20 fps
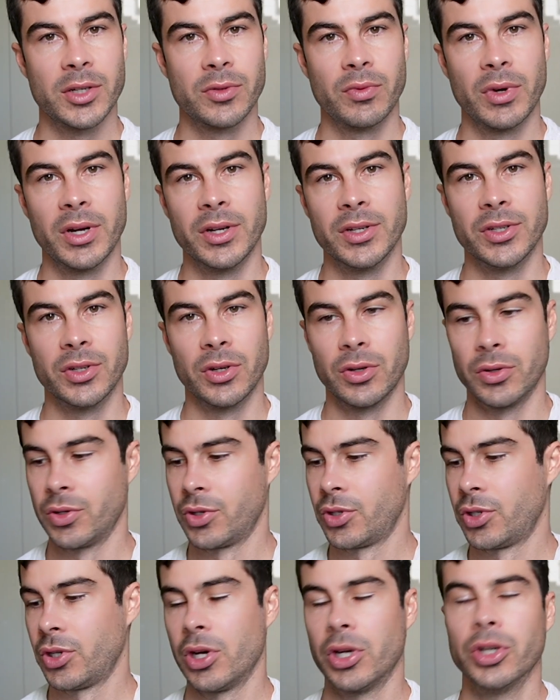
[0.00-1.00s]
runs on
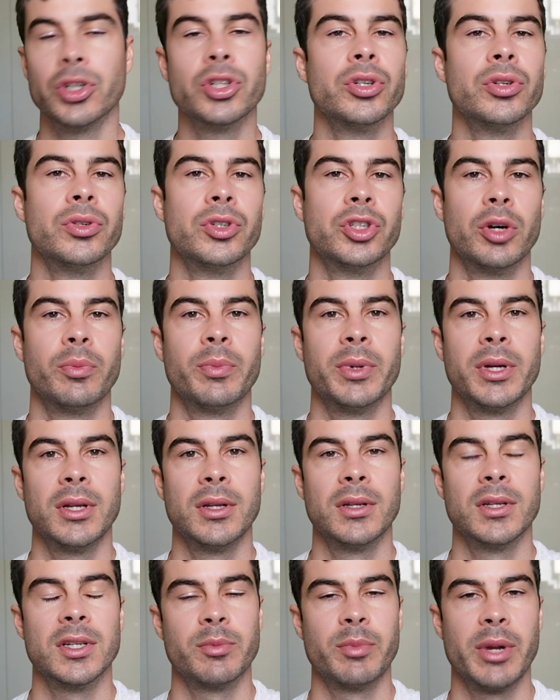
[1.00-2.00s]
search, shopping,
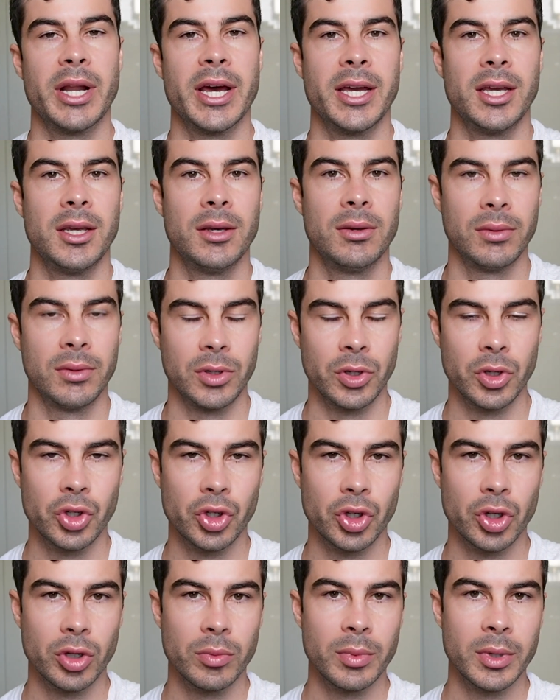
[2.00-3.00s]
display,
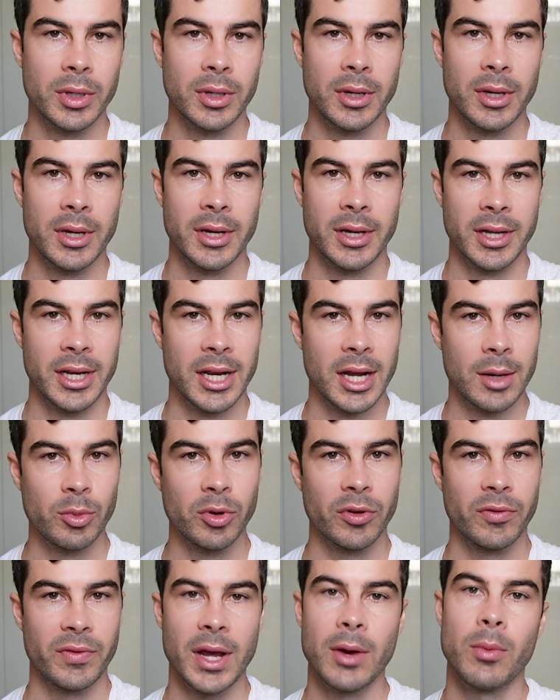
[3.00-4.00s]
YouTube, a number
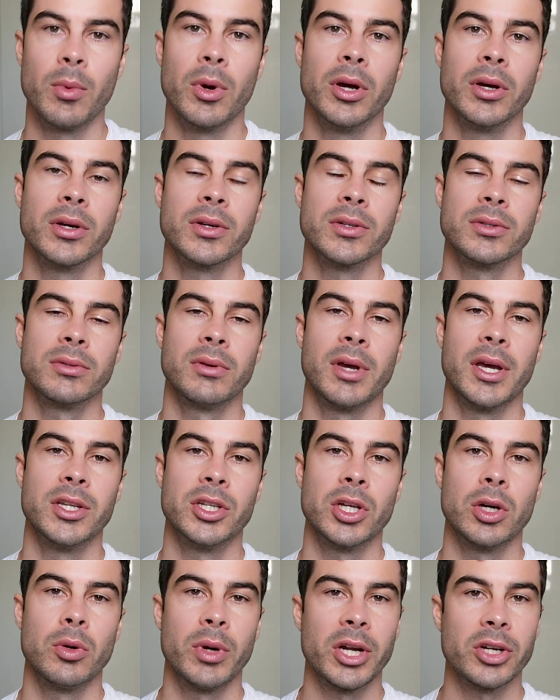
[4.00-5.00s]
of networks. And
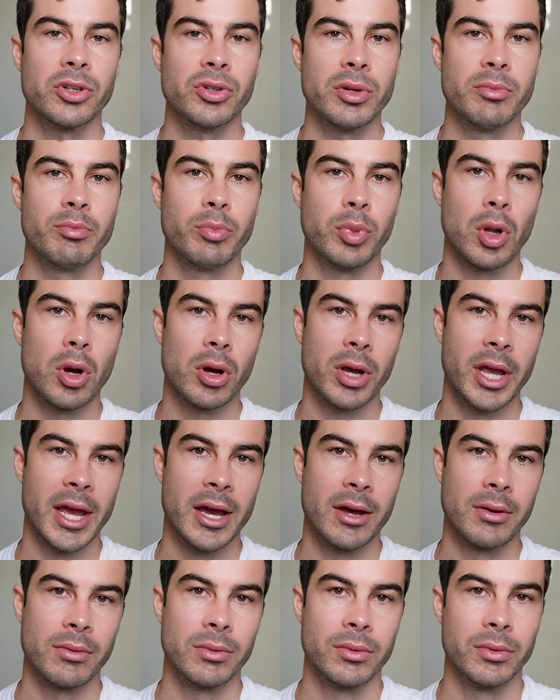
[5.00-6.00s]
so it would actually block
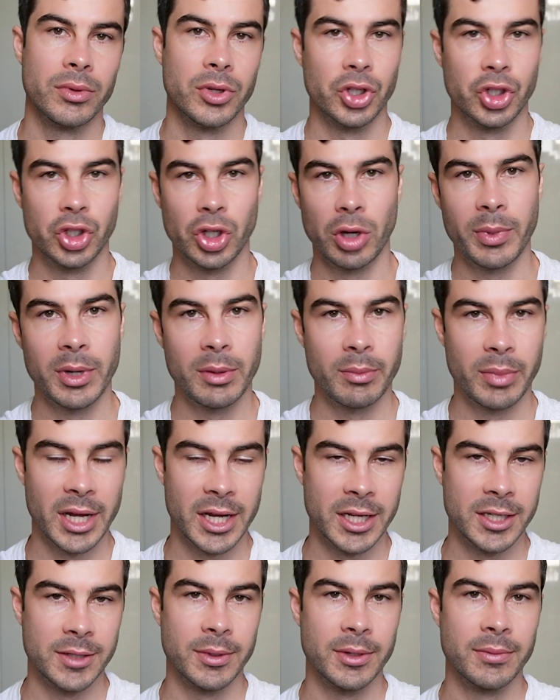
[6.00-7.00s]
out the shopping
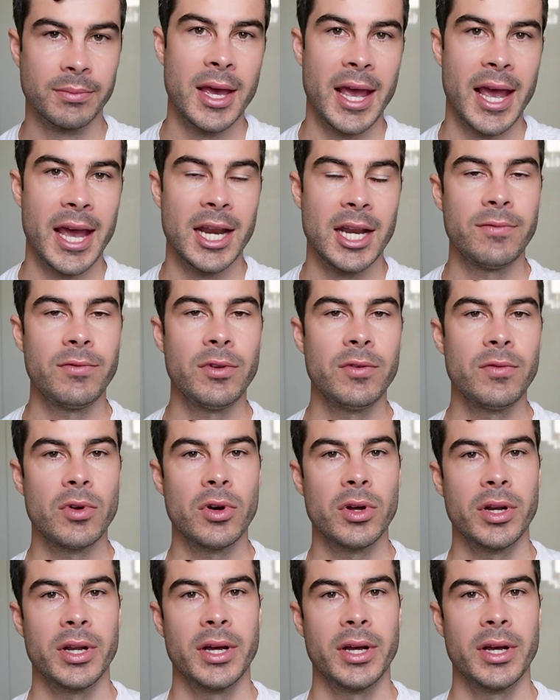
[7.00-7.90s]
placement. And if you've got